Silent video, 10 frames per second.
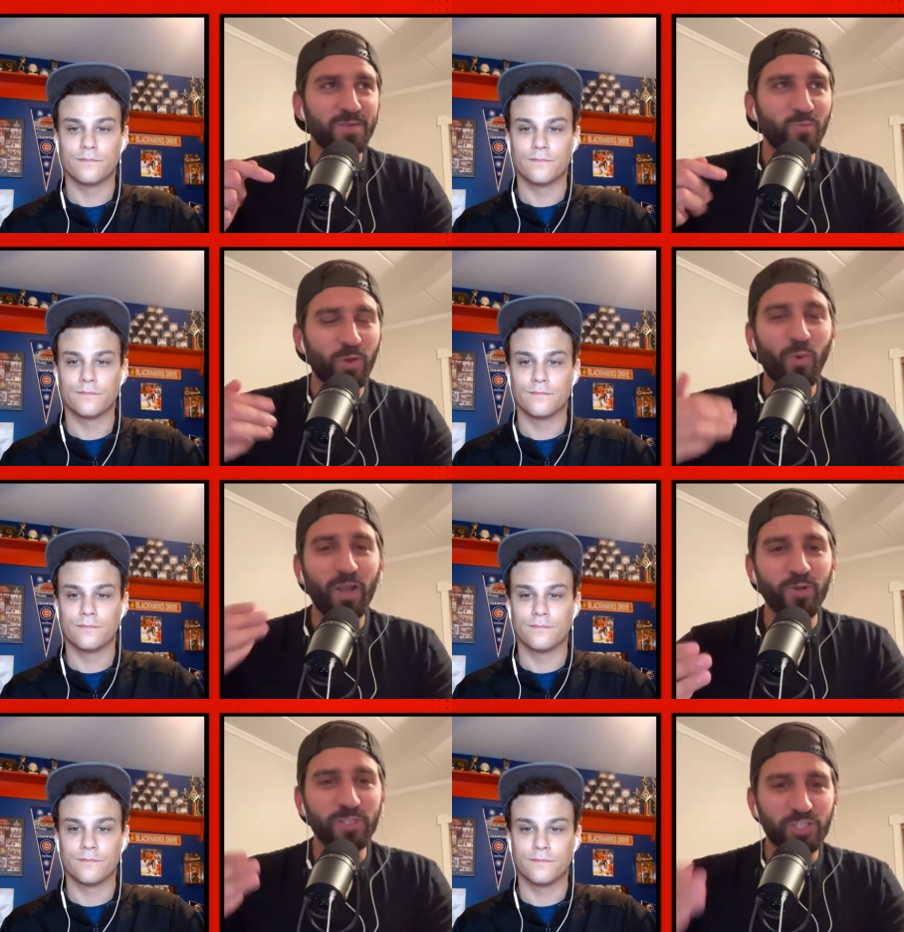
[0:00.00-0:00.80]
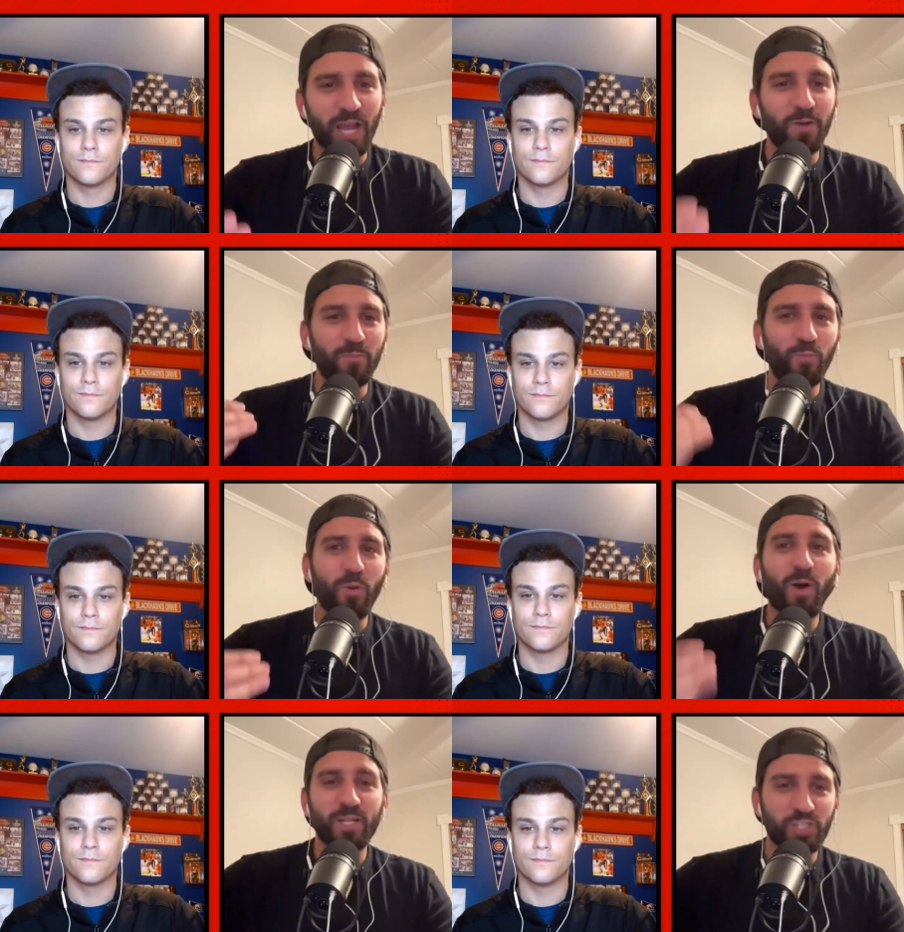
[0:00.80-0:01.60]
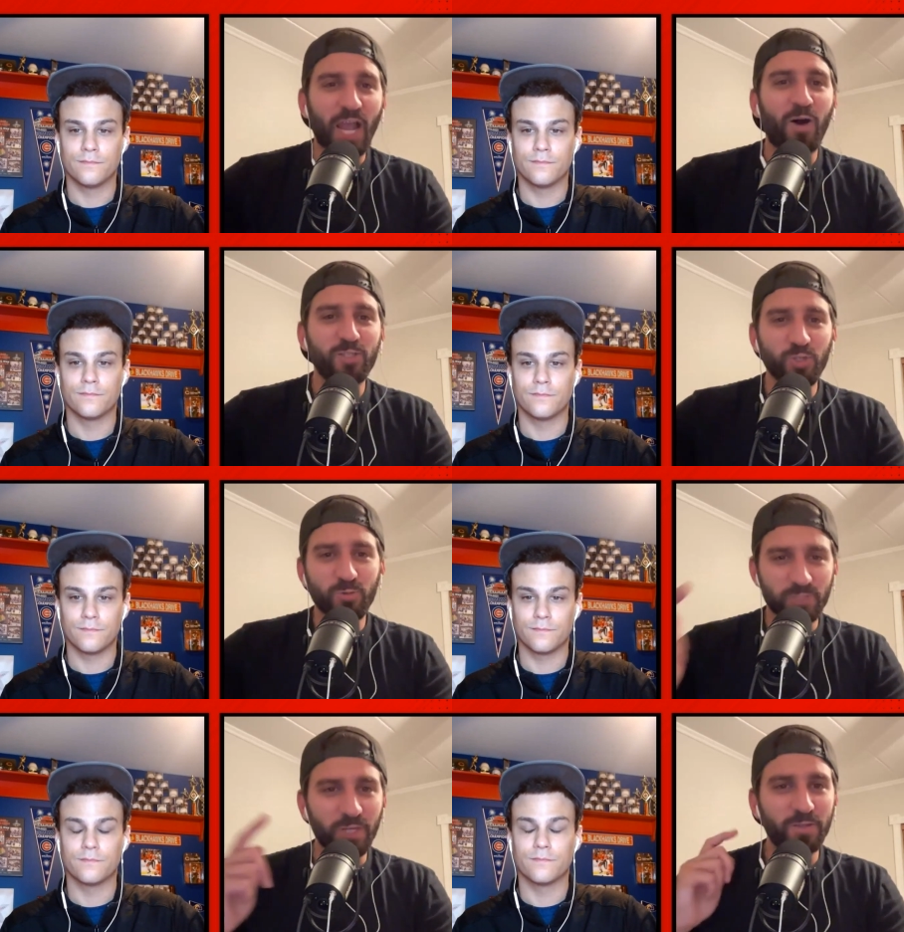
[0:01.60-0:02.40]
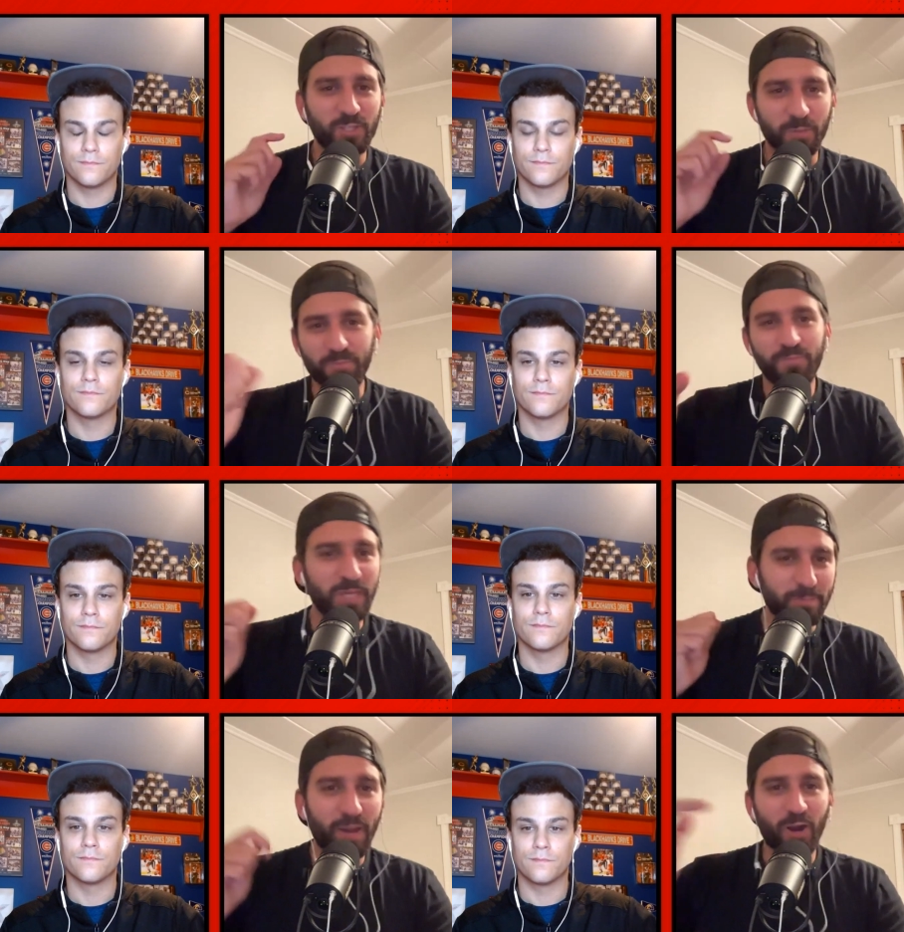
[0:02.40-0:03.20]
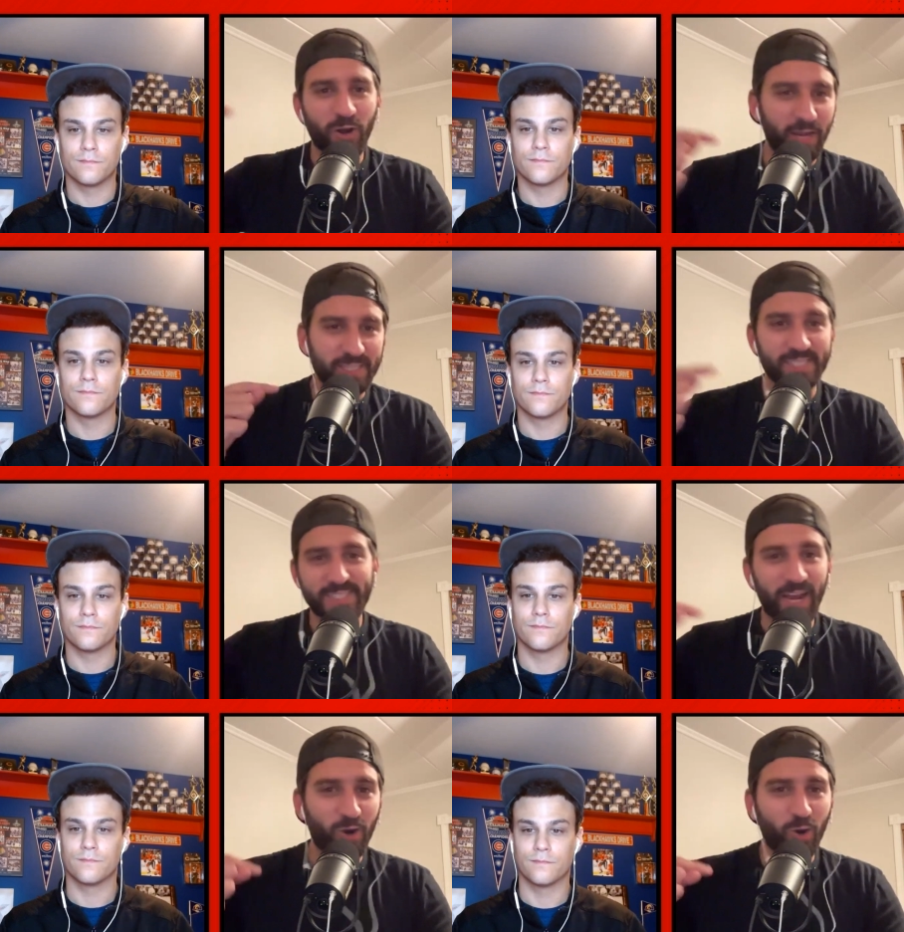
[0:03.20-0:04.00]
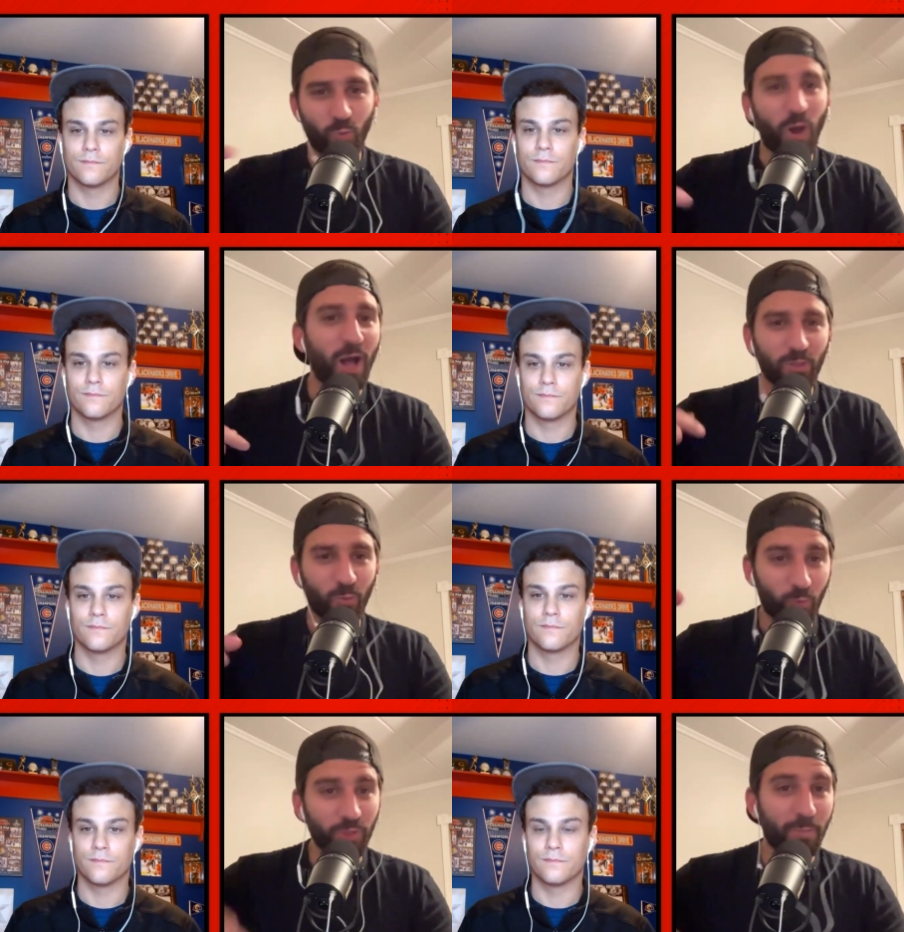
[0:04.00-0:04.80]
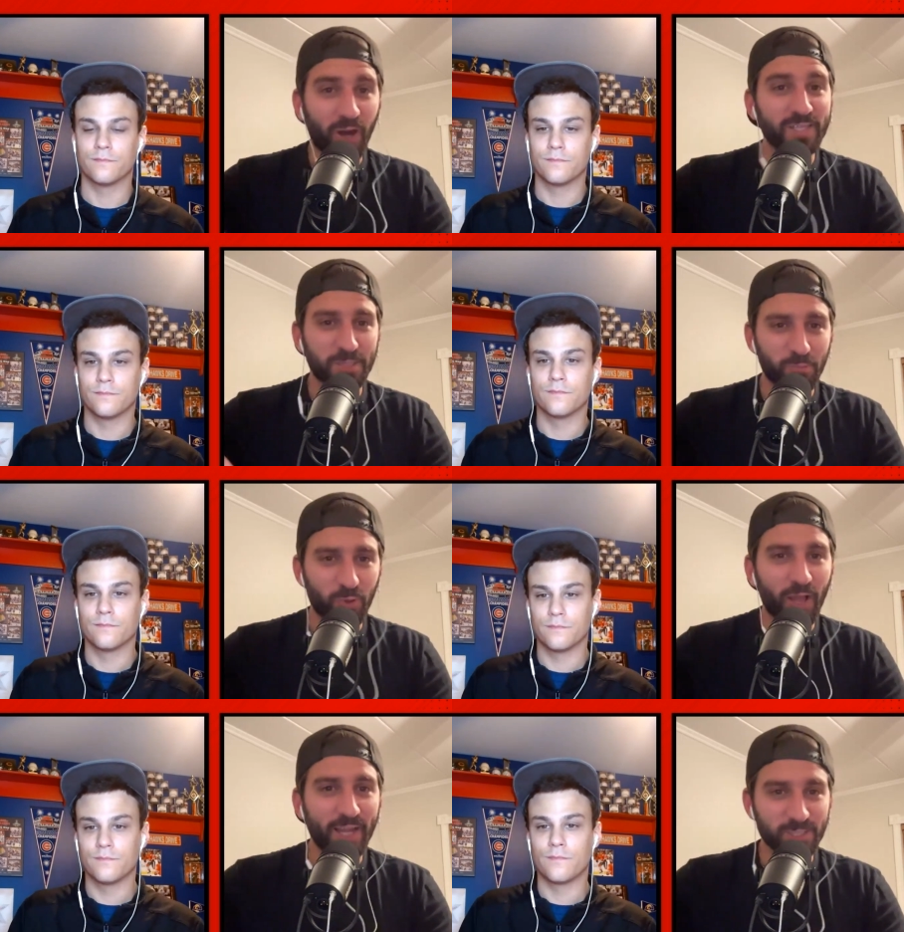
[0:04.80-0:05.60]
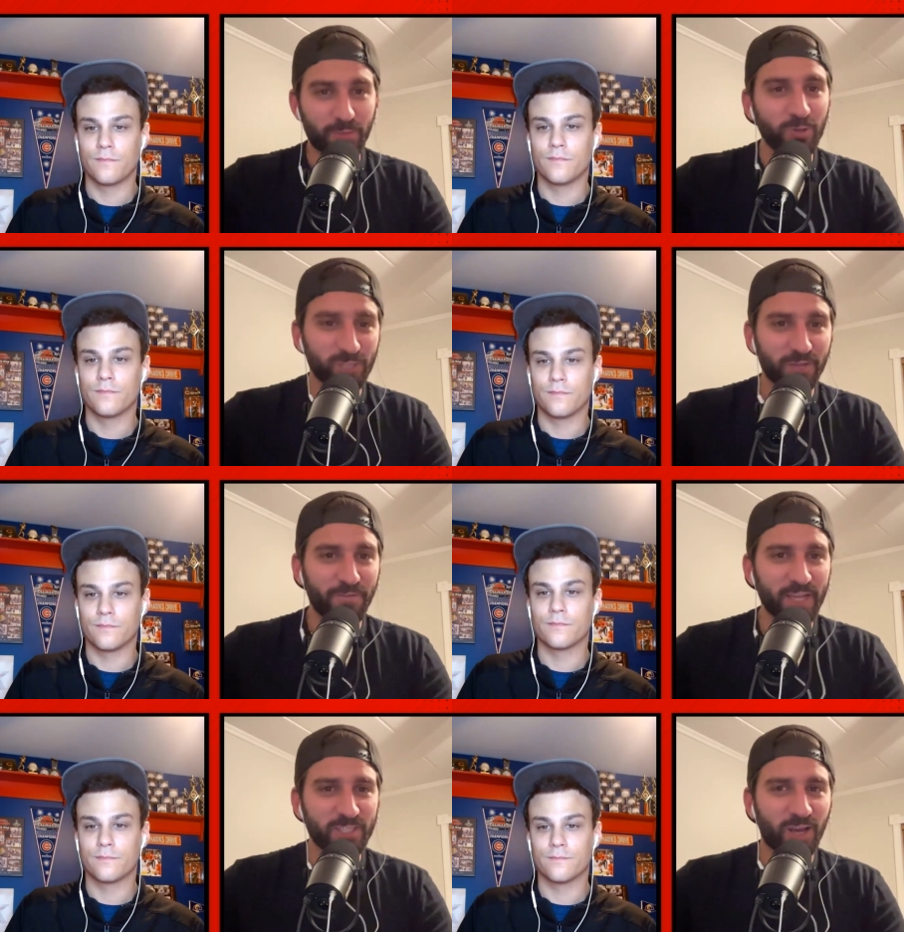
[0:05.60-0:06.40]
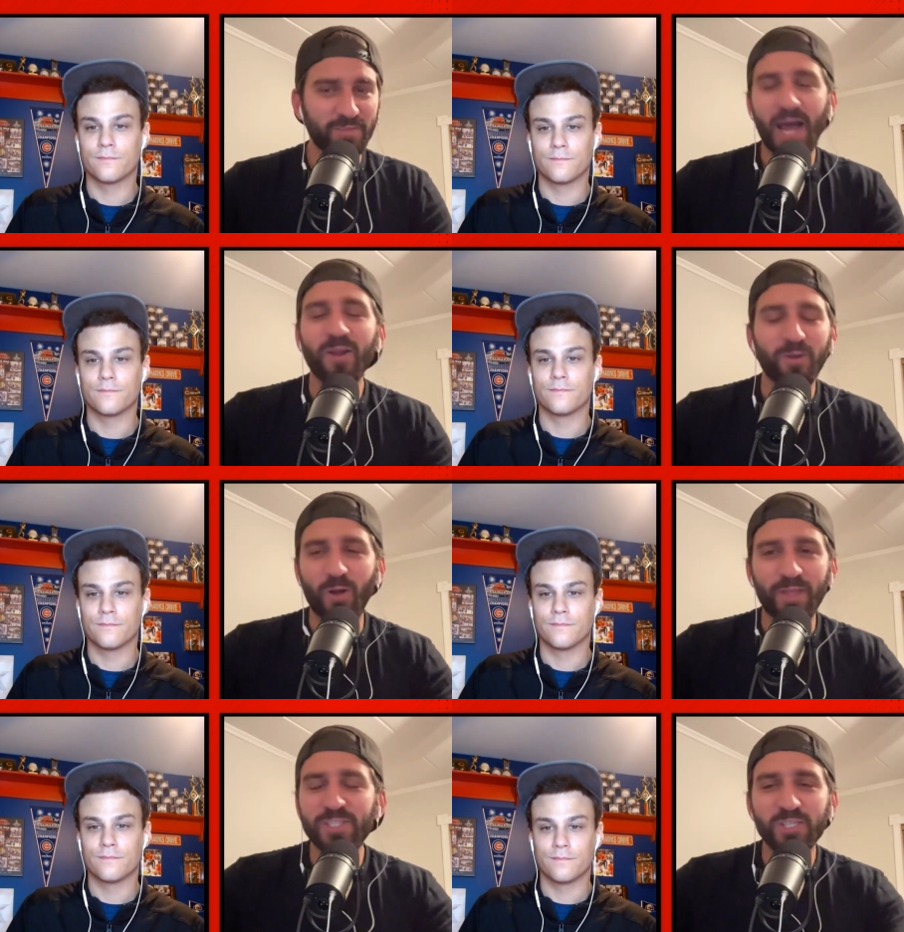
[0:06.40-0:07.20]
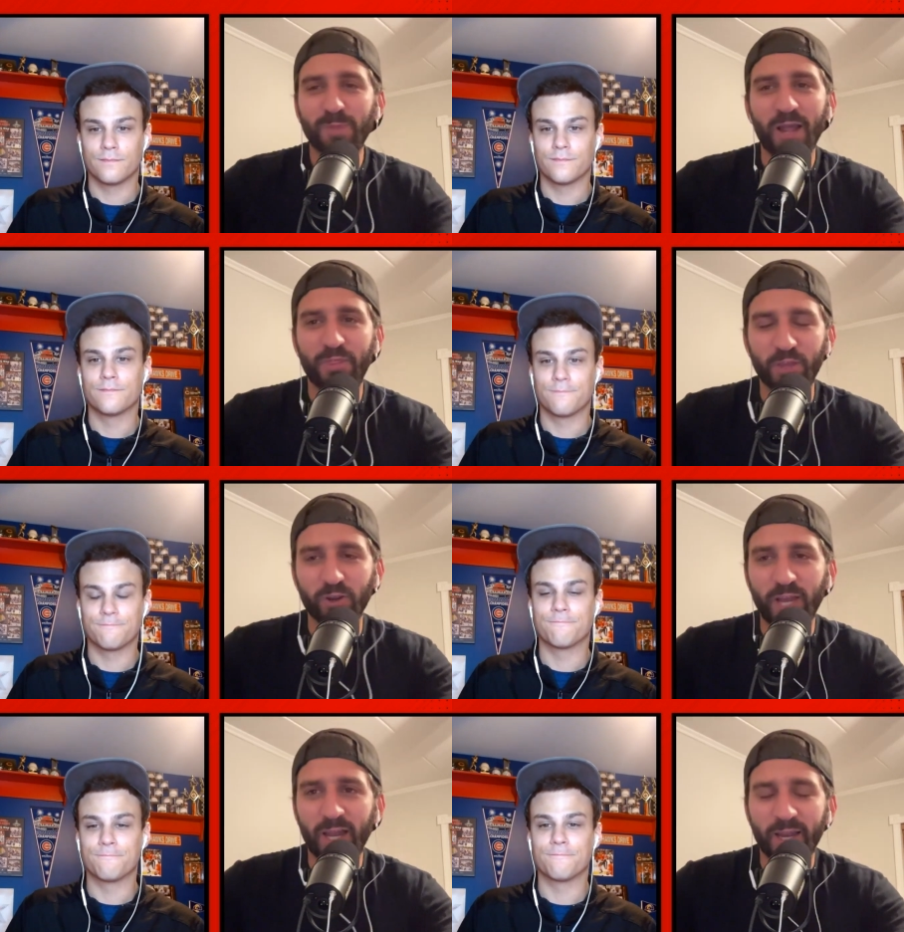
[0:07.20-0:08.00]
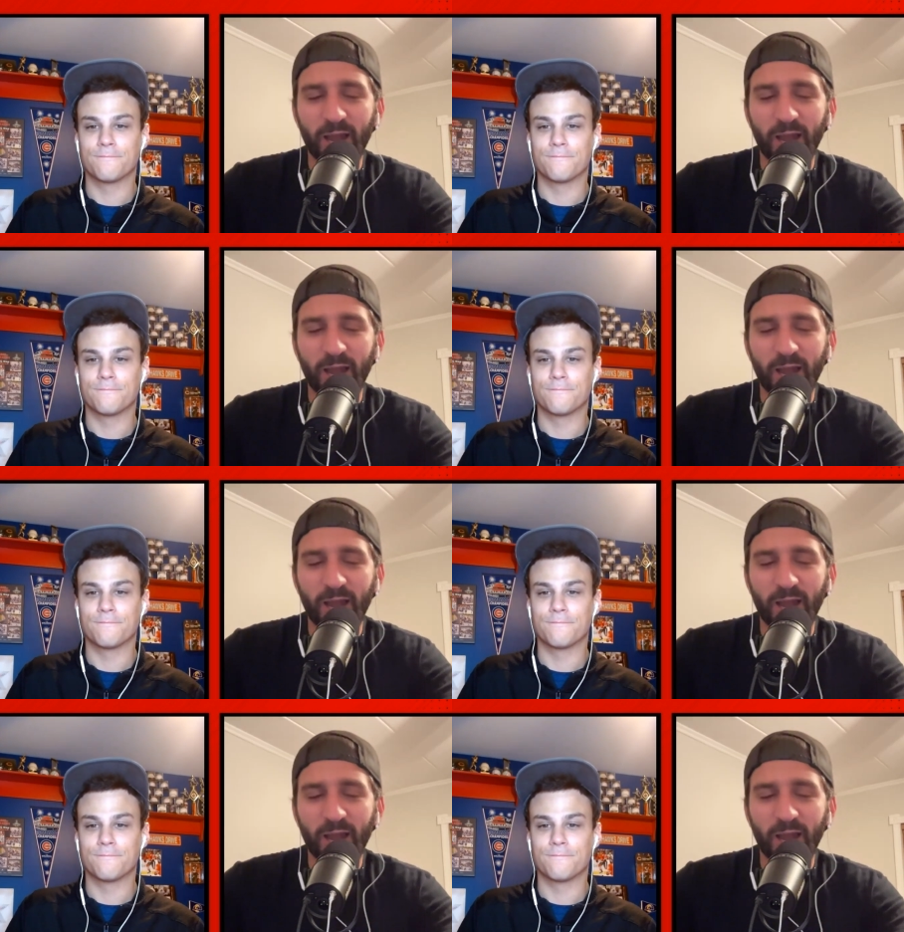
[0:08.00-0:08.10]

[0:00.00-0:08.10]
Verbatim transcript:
Speaker 1: we want you to ch we want to challenge you to to be better as a center while the, the puck is in play, as opposed to the faceoffs. I don't know. That's just my theory on it.